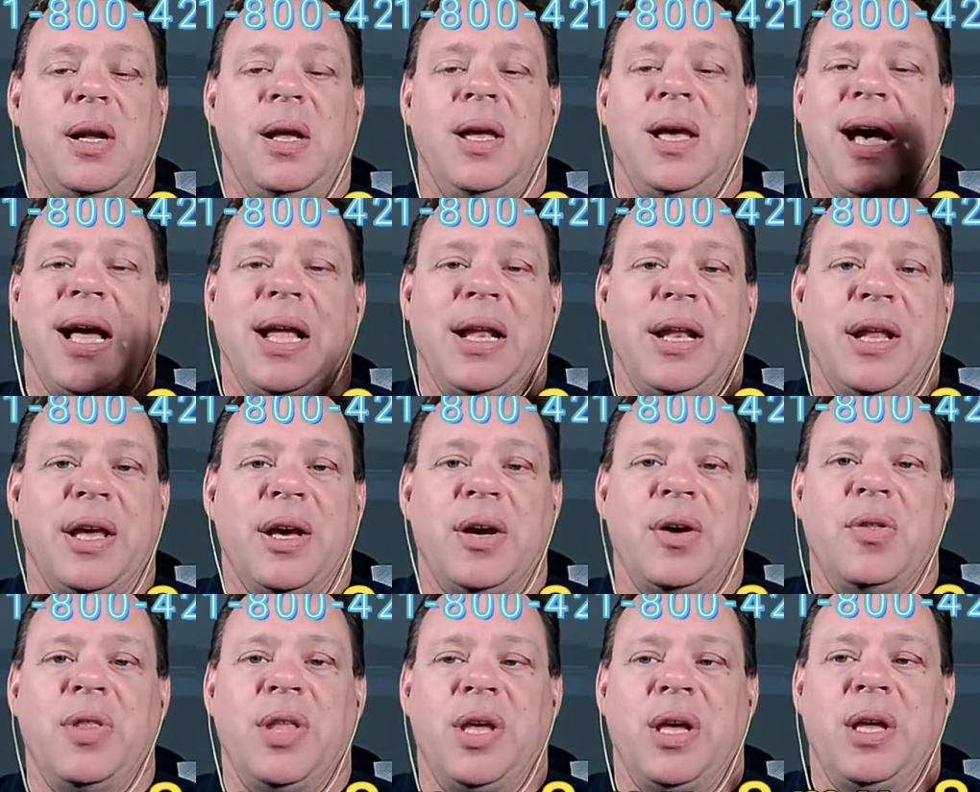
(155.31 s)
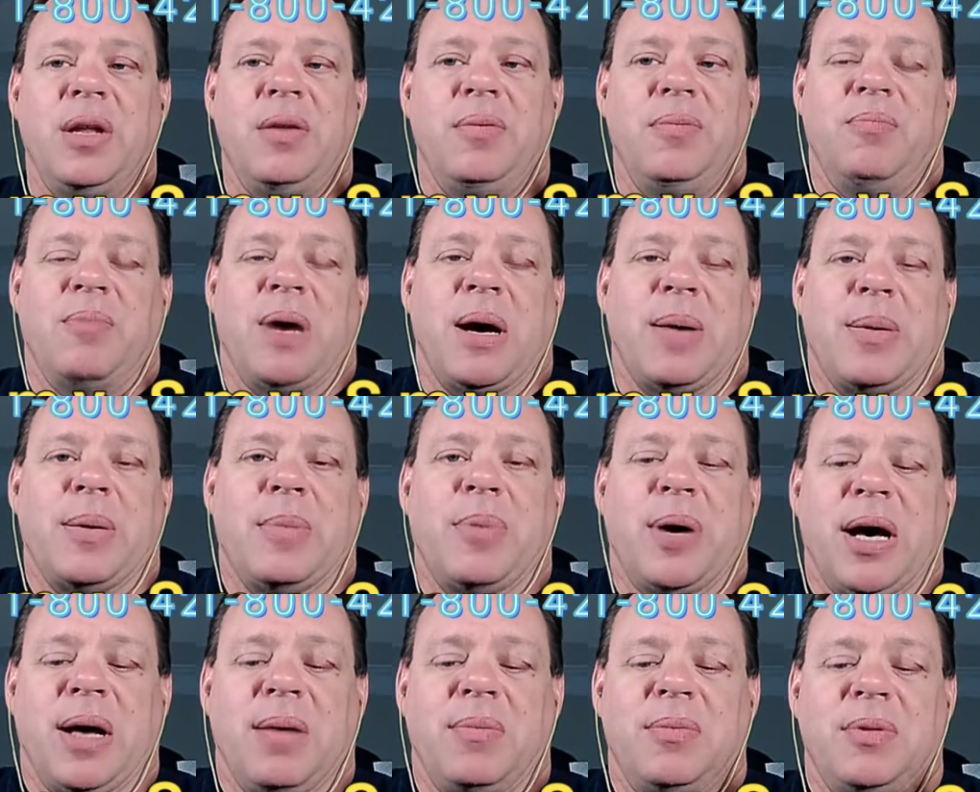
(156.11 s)
I know that mom and
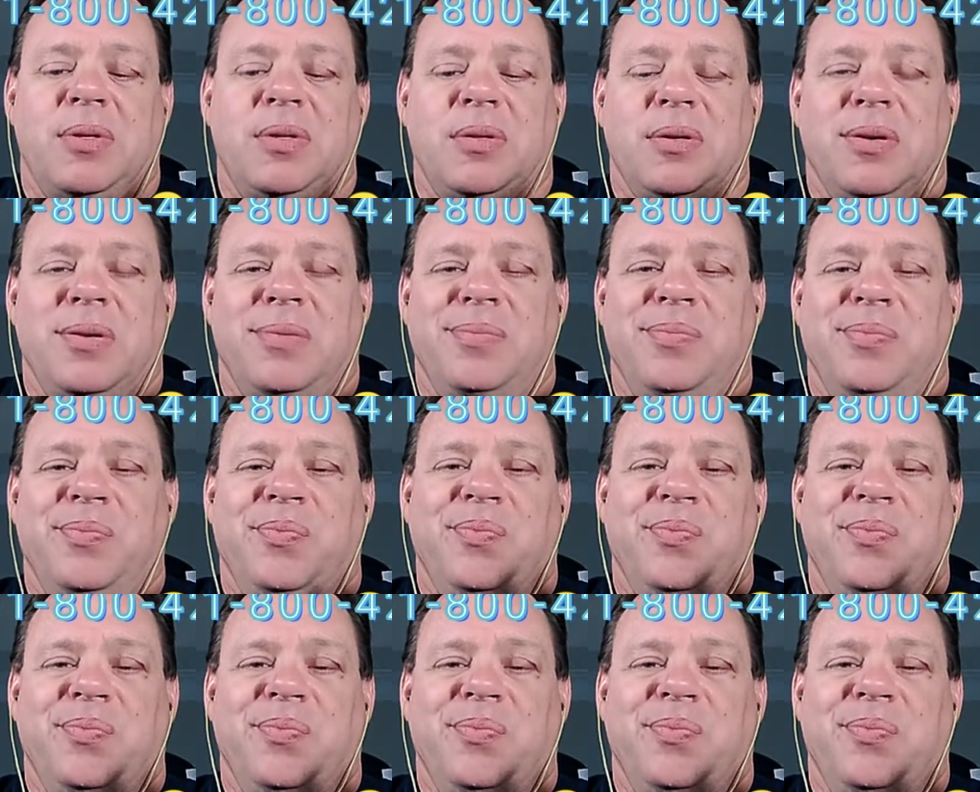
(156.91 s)
pops are